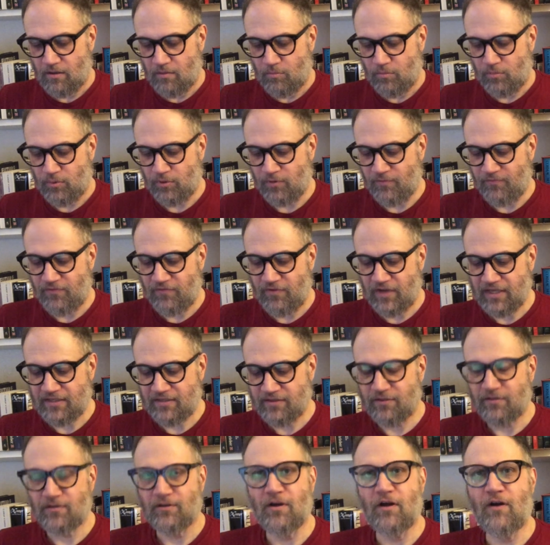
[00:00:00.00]

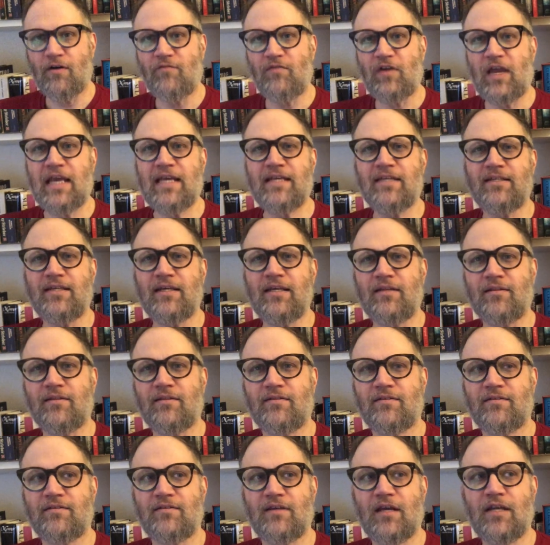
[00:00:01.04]
professor of 18th
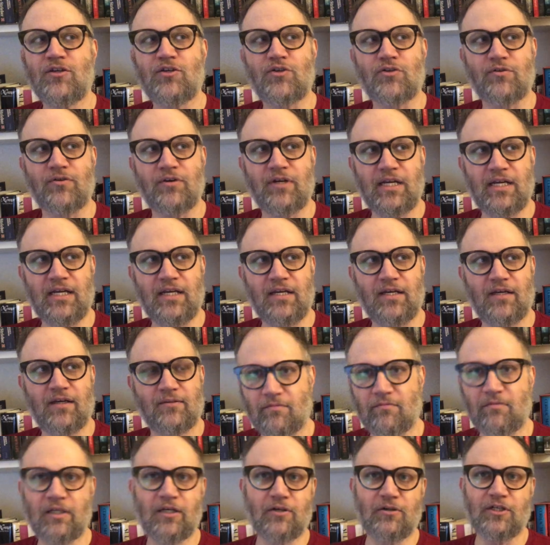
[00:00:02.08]
century
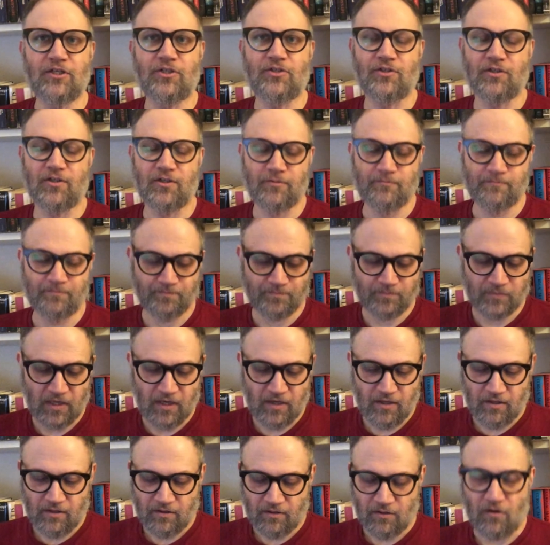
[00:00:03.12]
literature
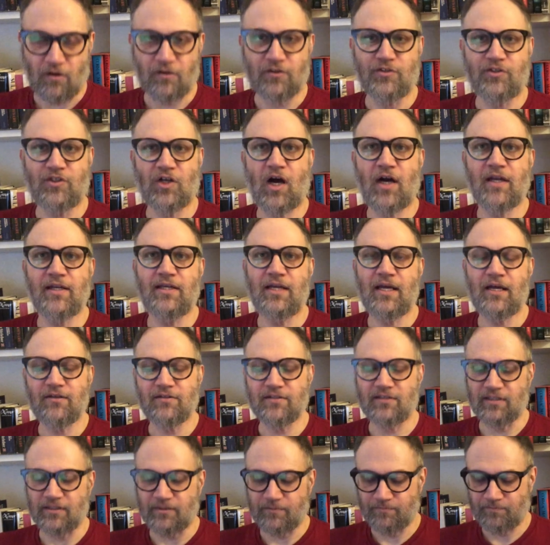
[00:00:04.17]
called John
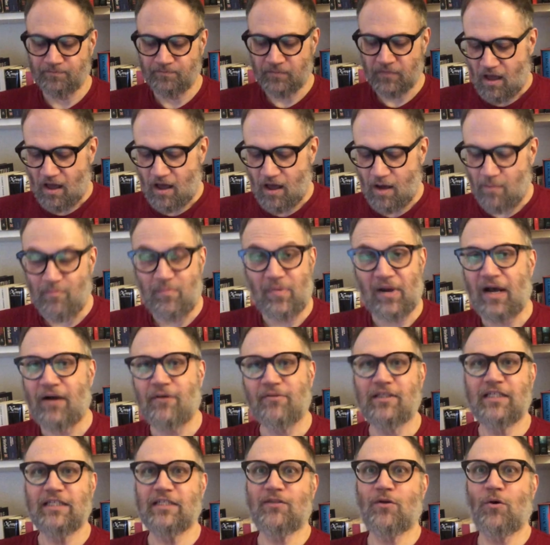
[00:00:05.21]
Nelson
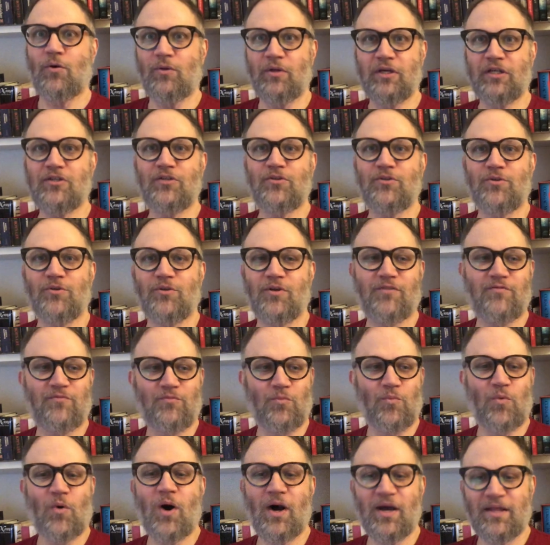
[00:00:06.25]
about this whole issue of
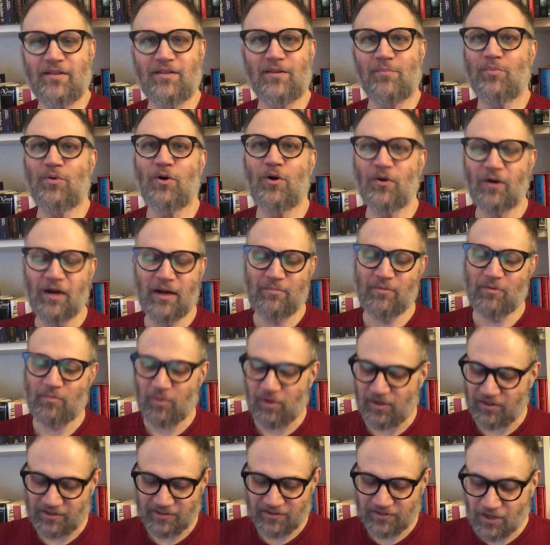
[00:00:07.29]
what the programmed
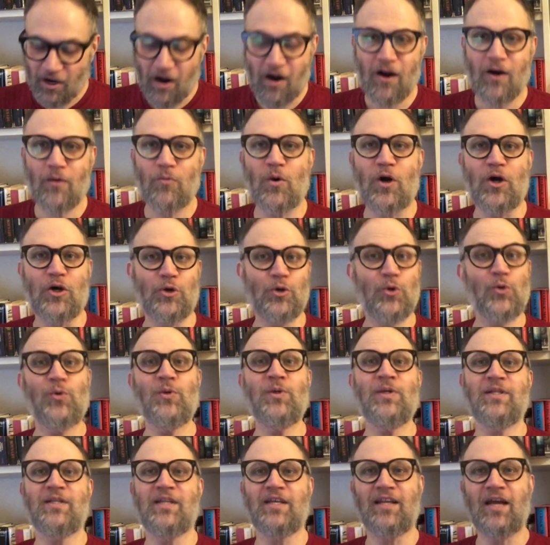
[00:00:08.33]
persons are, what
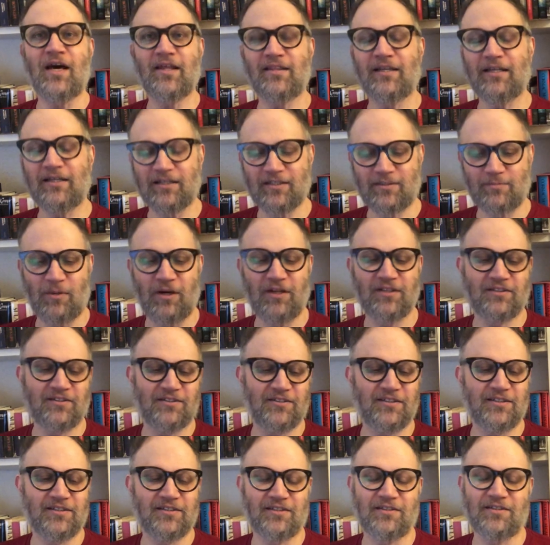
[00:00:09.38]
Udin the nothingness
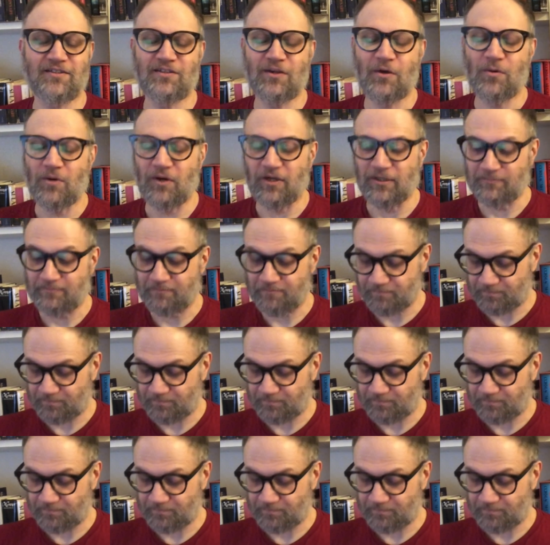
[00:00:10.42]
monster is, and so on.